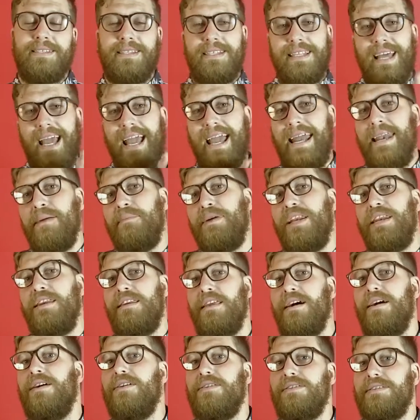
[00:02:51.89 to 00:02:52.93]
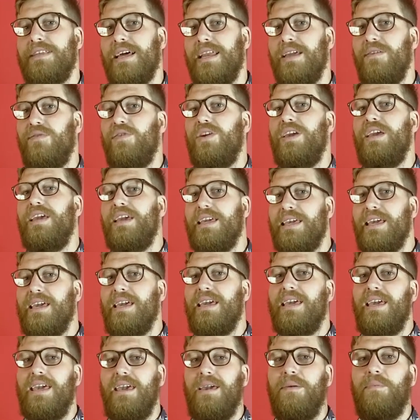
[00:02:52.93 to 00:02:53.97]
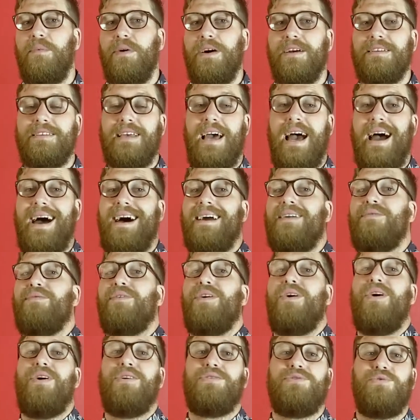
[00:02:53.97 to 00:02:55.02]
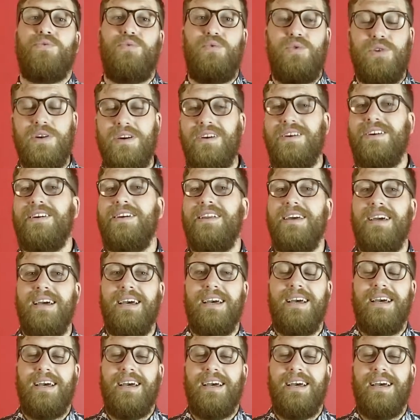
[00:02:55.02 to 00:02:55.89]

and the enemy knows that if he can keep us out of God's word,